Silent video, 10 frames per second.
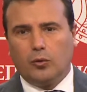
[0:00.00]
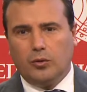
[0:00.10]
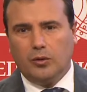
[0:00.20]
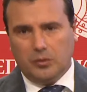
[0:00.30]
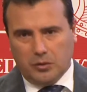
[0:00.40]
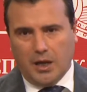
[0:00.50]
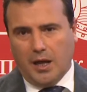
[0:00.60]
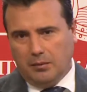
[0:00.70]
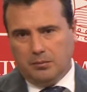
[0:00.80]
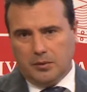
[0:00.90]
order the
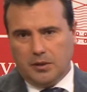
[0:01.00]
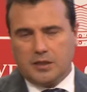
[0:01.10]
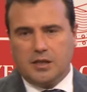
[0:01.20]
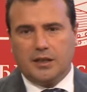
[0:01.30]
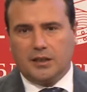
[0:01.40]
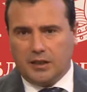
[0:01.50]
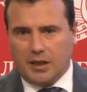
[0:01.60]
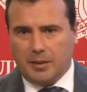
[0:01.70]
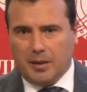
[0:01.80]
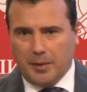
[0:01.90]
private
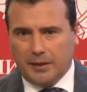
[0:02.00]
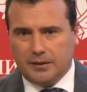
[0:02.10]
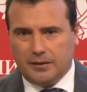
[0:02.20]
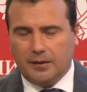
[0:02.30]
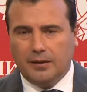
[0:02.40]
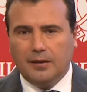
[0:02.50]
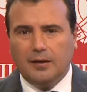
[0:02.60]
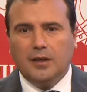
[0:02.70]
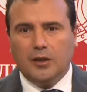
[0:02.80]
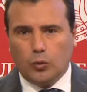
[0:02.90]
factor and to say
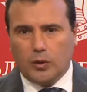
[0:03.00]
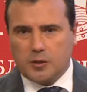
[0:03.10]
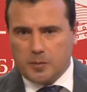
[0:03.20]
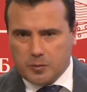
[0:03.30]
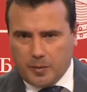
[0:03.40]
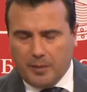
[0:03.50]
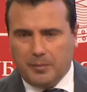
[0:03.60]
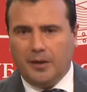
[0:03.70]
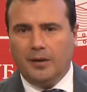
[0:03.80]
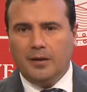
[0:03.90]
that the price will
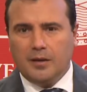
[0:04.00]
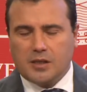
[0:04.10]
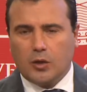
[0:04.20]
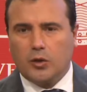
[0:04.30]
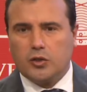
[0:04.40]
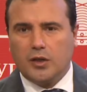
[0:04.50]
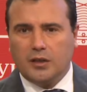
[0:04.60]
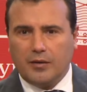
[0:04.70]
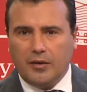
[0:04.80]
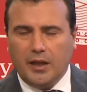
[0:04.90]
be this and
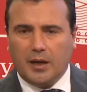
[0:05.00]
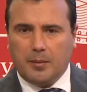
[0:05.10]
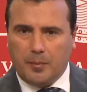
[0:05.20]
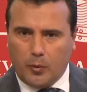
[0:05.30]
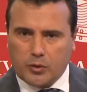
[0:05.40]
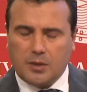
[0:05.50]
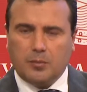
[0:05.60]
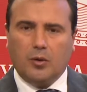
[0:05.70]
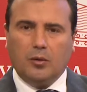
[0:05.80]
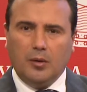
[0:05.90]
this. We are
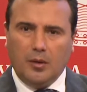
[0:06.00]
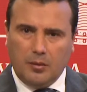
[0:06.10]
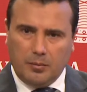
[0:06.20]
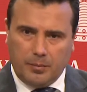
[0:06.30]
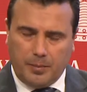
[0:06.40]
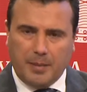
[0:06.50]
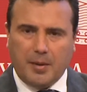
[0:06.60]
always ready to